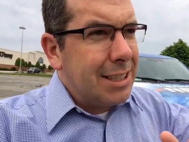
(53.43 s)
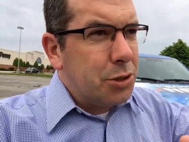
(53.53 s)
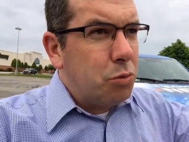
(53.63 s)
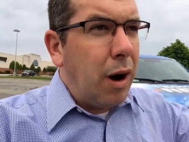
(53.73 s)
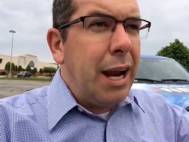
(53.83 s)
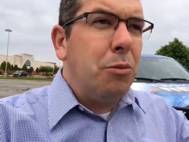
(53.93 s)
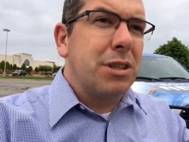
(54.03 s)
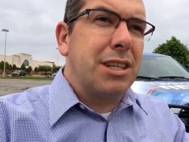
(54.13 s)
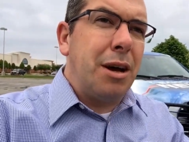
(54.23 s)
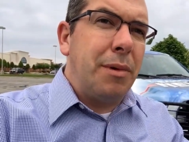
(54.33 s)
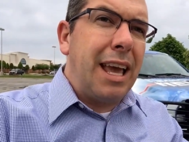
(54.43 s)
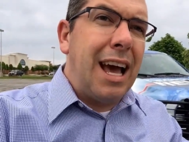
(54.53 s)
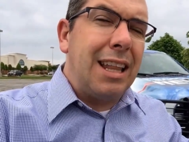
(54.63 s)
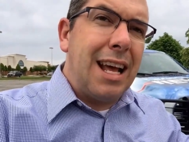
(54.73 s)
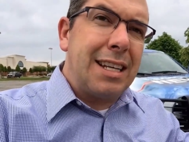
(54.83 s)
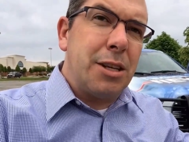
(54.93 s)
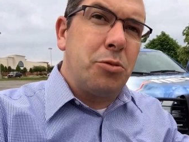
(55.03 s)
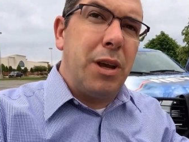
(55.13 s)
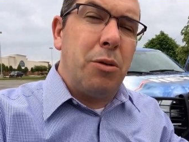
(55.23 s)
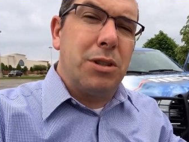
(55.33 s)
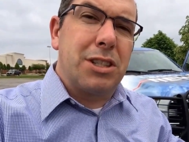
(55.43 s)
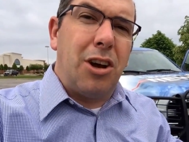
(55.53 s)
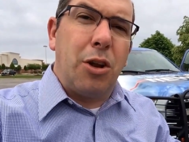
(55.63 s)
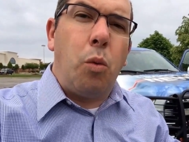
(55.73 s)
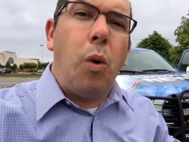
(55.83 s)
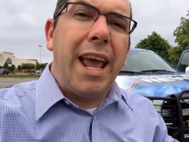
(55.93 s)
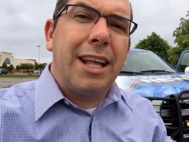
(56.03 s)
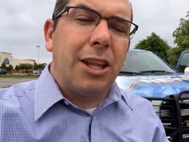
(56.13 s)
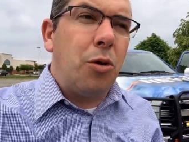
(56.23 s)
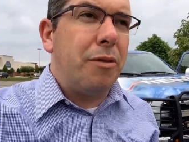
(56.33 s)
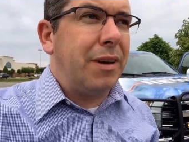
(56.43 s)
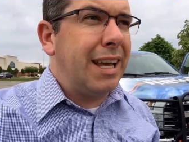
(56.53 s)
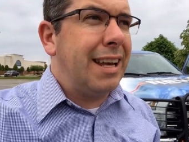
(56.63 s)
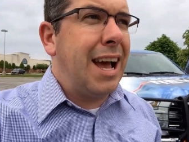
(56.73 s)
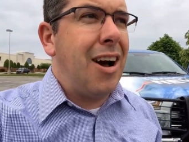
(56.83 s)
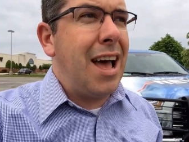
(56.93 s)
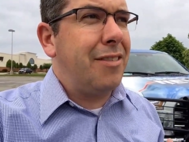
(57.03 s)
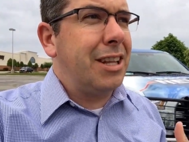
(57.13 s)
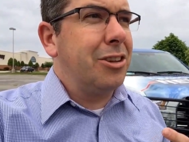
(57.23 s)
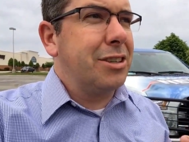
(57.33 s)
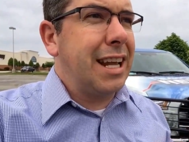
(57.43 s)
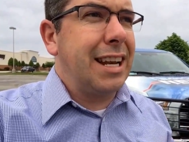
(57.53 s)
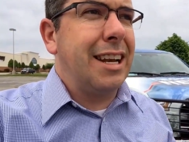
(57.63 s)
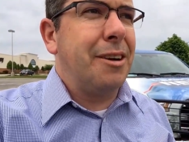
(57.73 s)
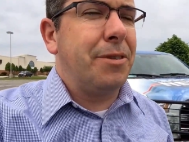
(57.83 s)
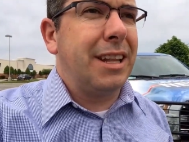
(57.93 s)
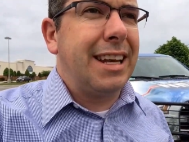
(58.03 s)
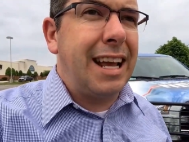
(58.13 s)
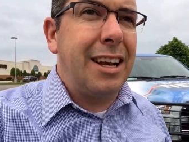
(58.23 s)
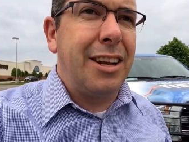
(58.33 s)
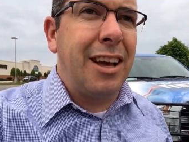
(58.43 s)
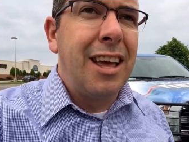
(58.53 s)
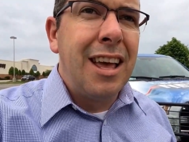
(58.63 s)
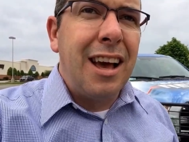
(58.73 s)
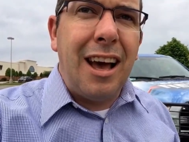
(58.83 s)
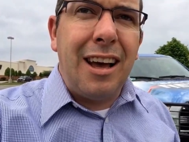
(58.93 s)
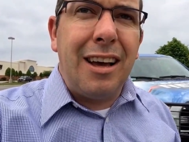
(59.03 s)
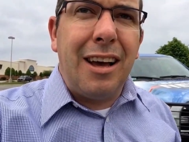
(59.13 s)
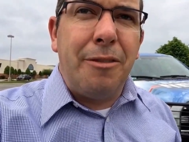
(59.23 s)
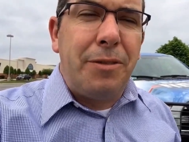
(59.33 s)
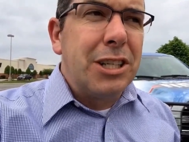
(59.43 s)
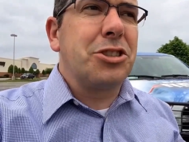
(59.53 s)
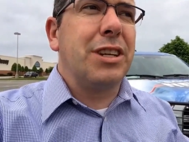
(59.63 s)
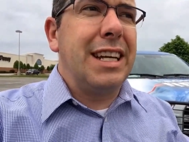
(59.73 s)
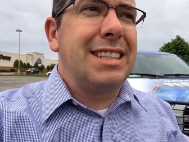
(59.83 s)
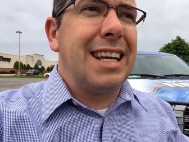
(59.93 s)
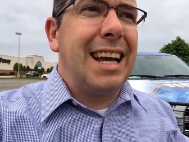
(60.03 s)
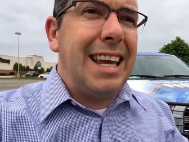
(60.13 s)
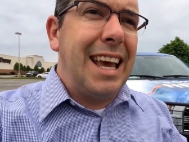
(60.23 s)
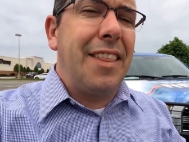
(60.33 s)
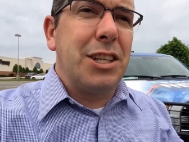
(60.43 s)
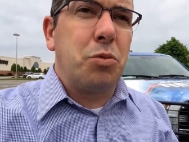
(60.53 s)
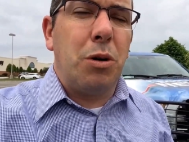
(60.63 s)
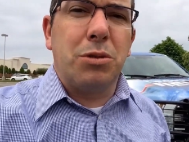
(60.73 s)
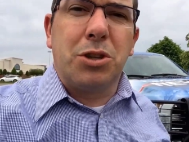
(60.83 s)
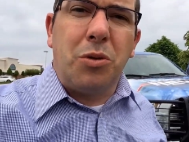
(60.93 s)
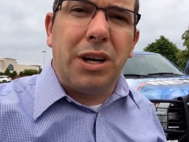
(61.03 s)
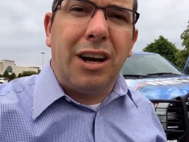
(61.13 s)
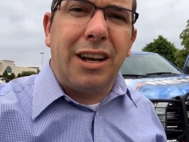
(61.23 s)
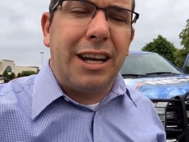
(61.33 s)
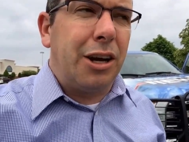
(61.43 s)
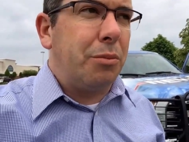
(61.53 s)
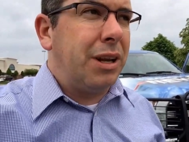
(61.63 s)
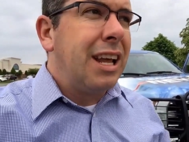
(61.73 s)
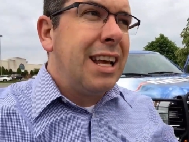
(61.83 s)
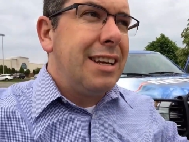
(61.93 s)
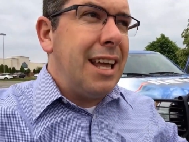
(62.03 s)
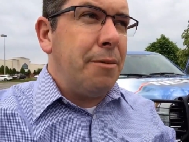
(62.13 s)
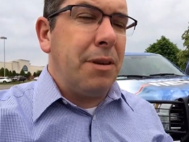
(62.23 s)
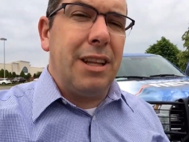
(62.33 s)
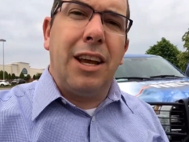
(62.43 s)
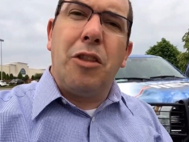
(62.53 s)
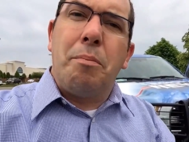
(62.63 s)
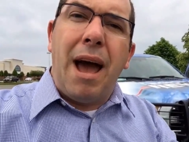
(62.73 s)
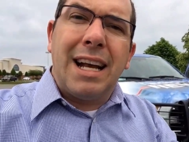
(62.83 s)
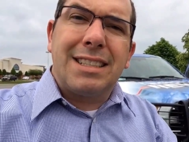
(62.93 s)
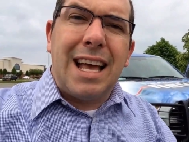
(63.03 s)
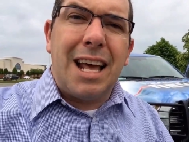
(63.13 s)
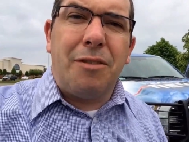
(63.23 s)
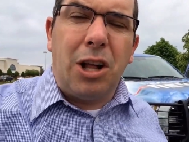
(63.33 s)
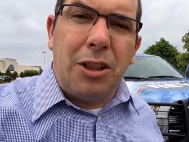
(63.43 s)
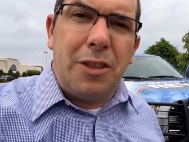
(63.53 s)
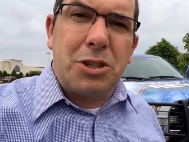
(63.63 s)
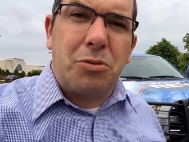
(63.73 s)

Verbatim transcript: this rain was coming out, a lot of times we get what's called a wake low event. Now, I haven't looked at enough of the data to uh, officially say, yeah, that's what was going on here, but definitely on the backside of all of this